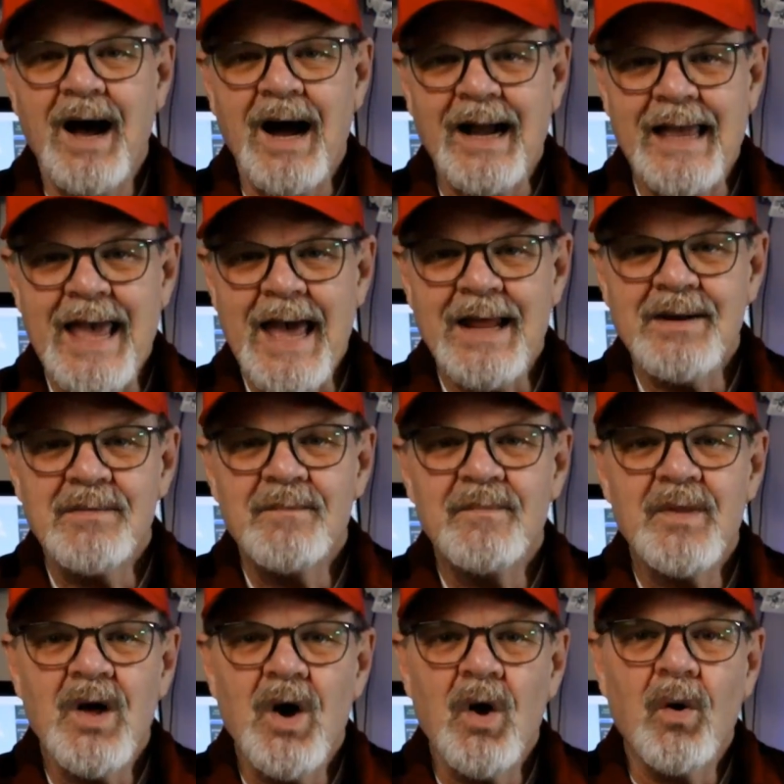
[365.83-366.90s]
Again,
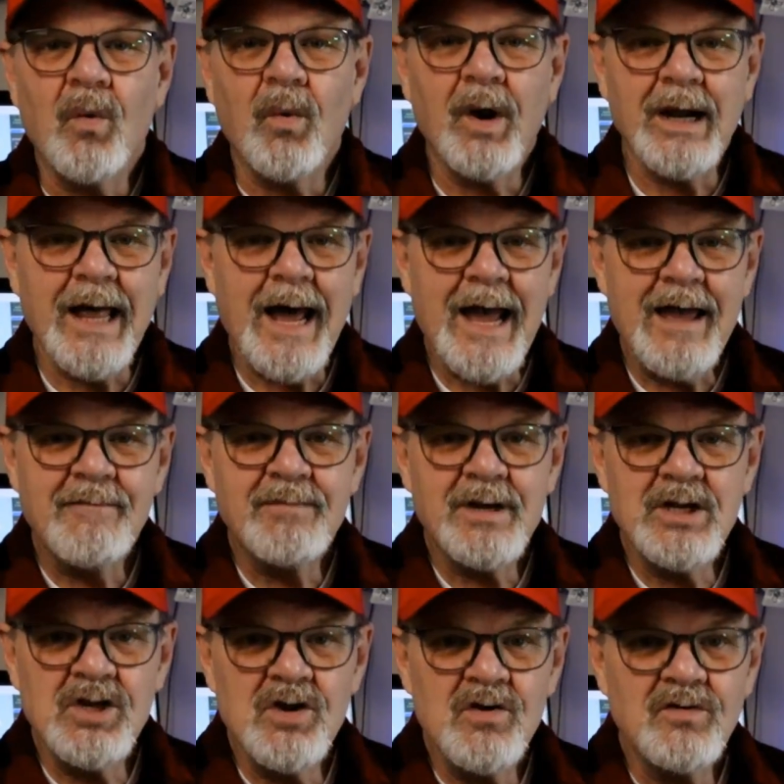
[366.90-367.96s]
while I have
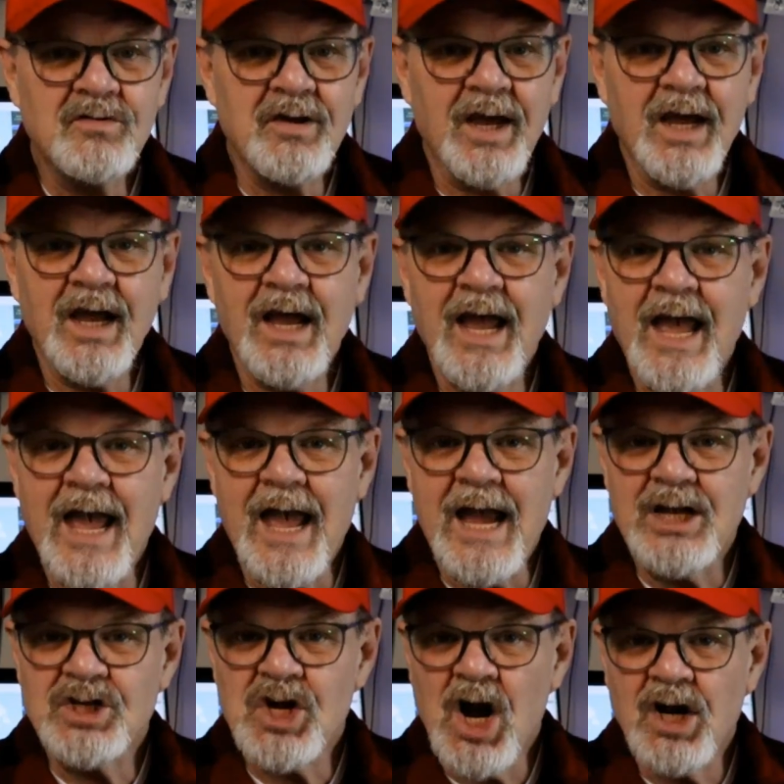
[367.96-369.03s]
been using
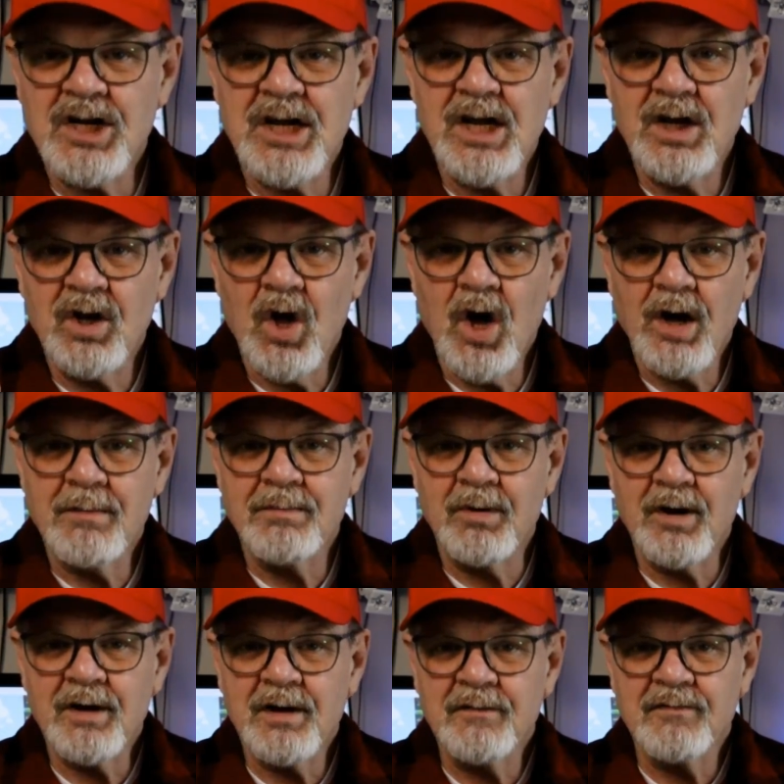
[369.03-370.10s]
HRD
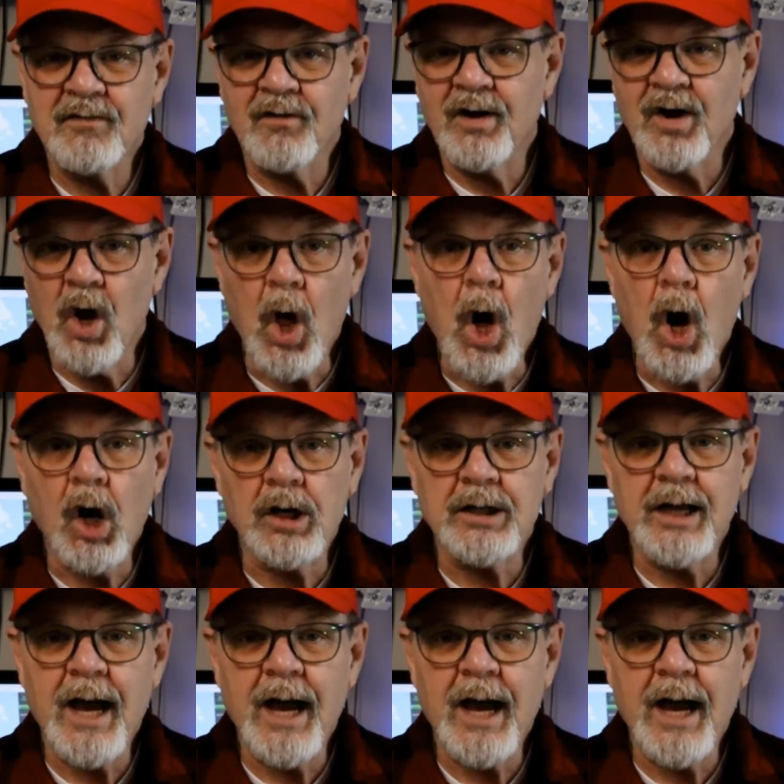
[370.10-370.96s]
logbook for a long